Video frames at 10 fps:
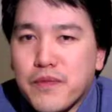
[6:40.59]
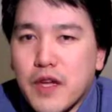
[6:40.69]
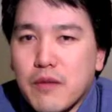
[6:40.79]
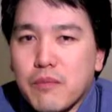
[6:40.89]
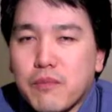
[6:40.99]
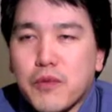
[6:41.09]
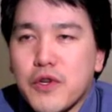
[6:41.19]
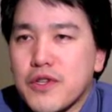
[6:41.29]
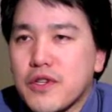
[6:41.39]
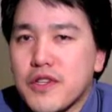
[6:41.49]
That
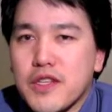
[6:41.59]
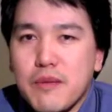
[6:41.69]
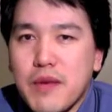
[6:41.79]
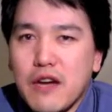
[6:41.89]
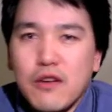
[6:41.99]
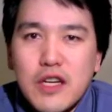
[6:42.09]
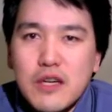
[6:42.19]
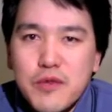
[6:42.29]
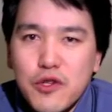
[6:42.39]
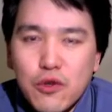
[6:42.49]
prisoner somehow
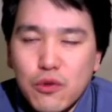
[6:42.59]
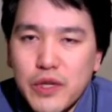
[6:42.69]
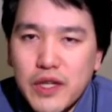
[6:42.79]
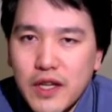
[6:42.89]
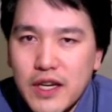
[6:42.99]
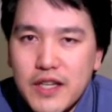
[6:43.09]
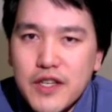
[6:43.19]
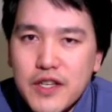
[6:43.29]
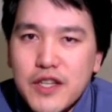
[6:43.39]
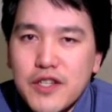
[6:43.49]
comes to a
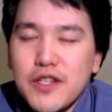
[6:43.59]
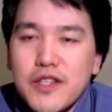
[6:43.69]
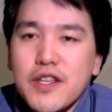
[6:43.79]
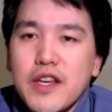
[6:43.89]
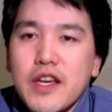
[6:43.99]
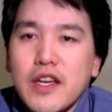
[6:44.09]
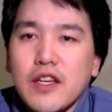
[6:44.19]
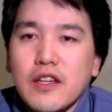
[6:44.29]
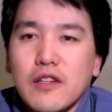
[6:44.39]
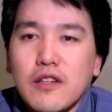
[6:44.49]
realization
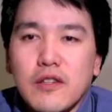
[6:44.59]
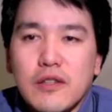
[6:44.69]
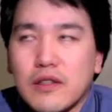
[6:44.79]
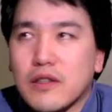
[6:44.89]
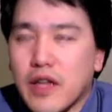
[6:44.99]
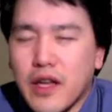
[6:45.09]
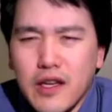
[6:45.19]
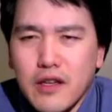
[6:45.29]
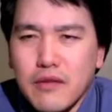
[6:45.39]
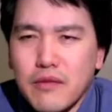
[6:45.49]
saying,
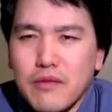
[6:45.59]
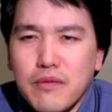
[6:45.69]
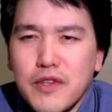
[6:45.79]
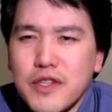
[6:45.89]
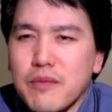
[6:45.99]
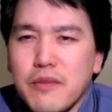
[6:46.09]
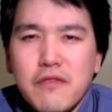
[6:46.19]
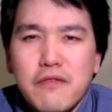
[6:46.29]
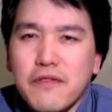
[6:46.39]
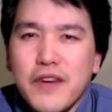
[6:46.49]
hey, there's something
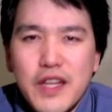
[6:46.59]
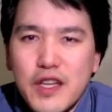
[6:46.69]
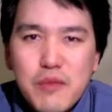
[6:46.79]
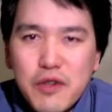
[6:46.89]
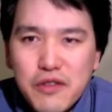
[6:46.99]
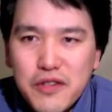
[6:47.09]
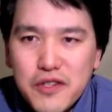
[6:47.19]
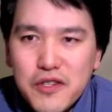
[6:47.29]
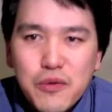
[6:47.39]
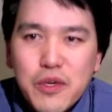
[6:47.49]
funny about this
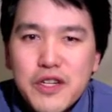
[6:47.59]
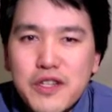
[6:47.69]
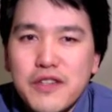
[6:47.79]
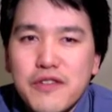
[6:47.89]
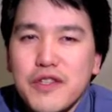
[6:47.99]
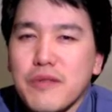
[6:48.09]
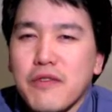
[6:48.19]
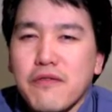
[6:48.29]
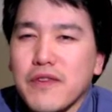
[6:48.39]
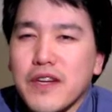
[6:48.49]
situation. There's
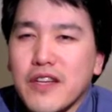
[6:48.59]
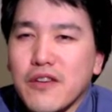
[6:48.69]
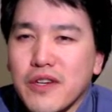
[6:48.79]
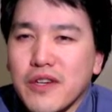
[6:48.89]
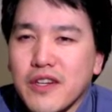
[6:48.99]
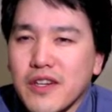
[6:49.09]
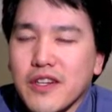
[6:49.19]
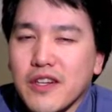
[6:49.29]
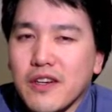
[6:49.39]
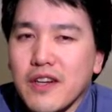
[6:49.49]
something funny going on
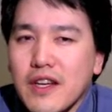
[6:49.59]
here.